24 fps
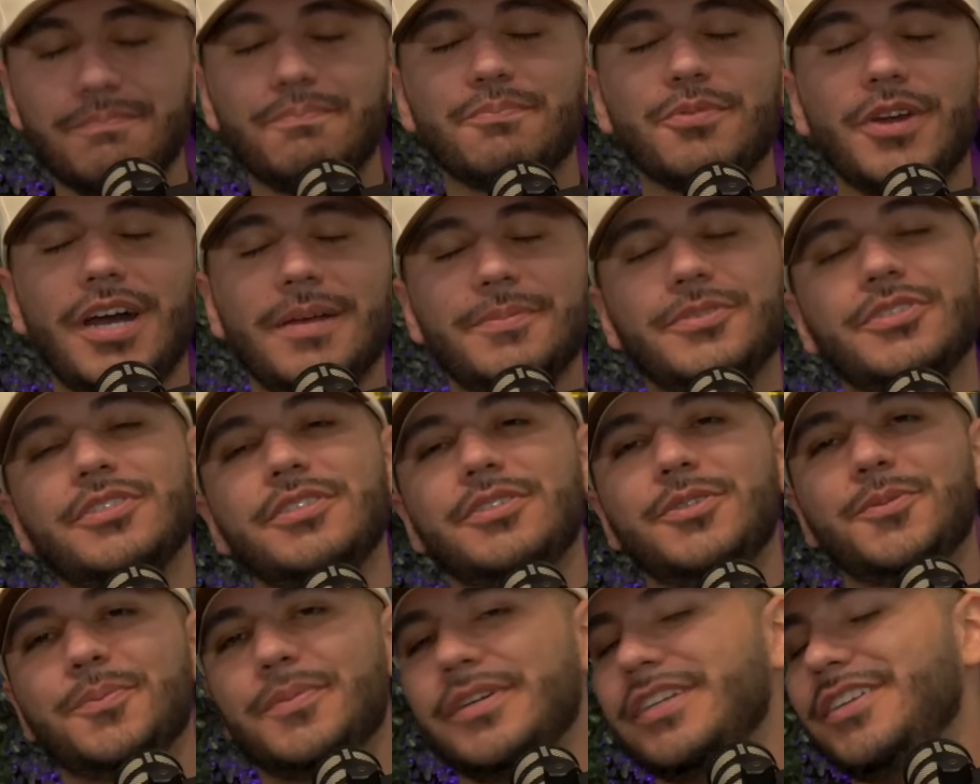props to
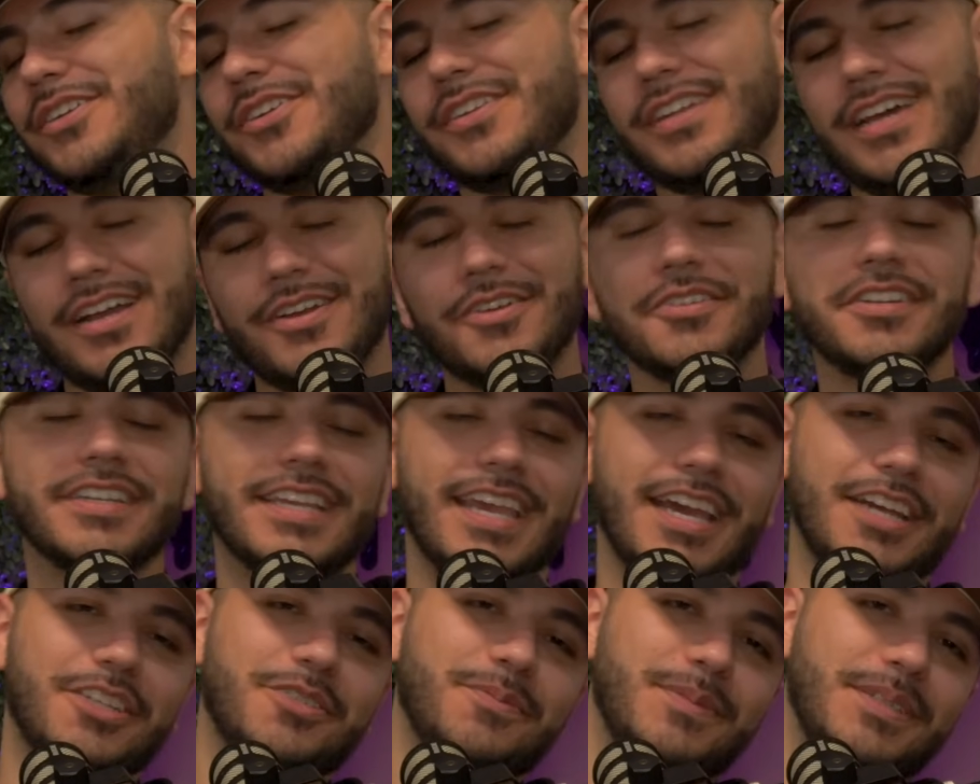you, but you're not gonna
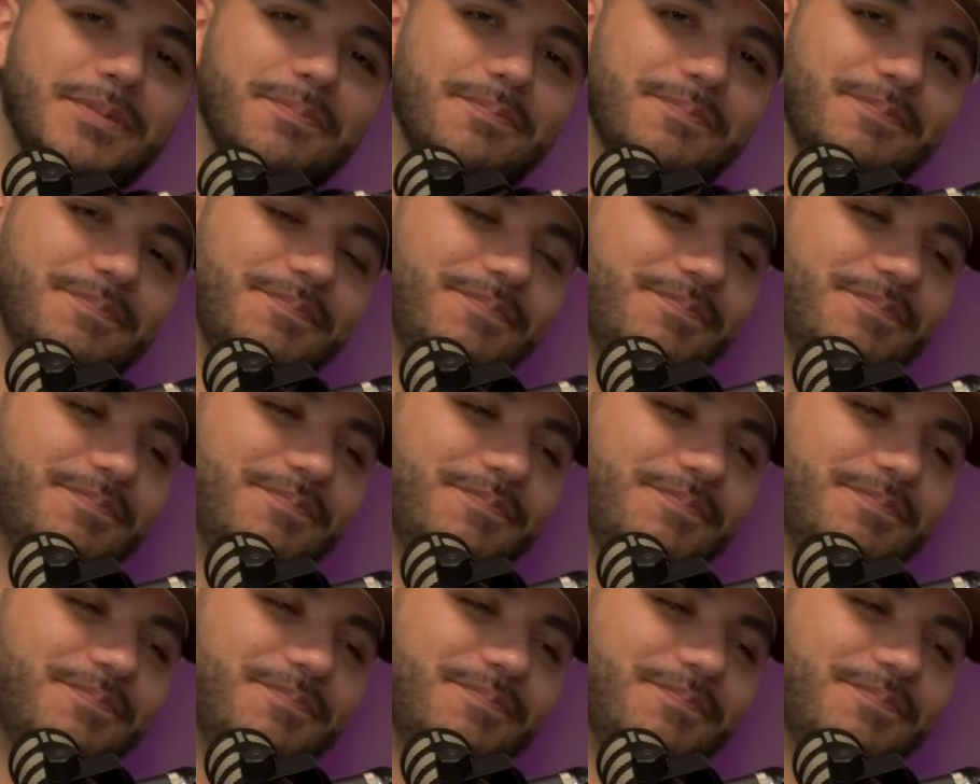catch me.